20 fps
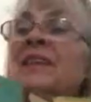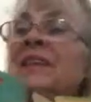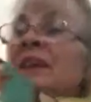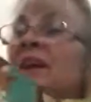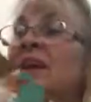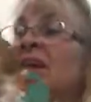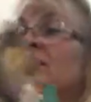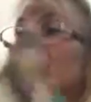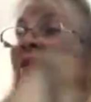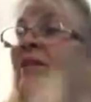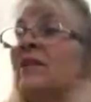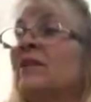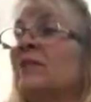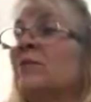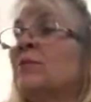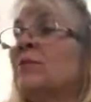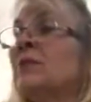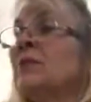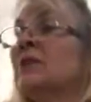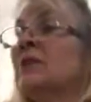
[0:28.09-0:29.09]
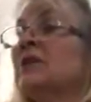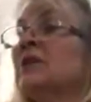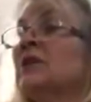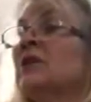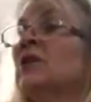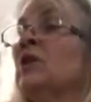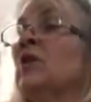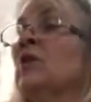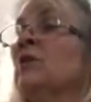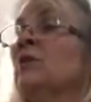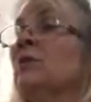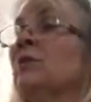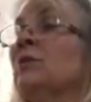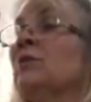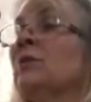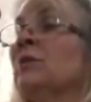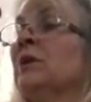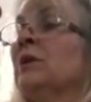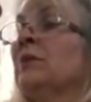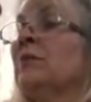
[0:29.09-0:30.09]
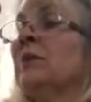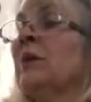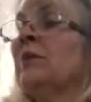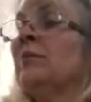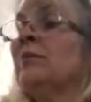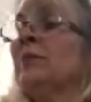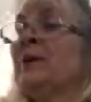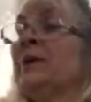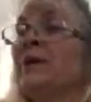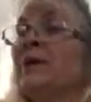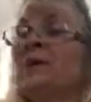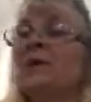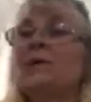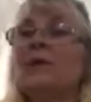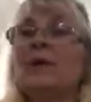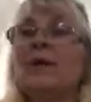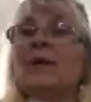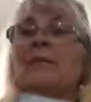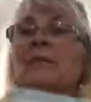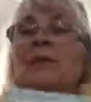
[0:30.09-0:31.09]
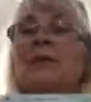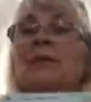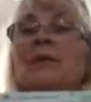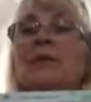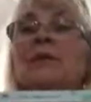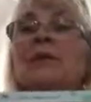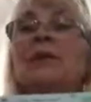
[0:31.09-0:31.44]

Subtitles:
And I have another book. It's a golden book about Peter Rabbit.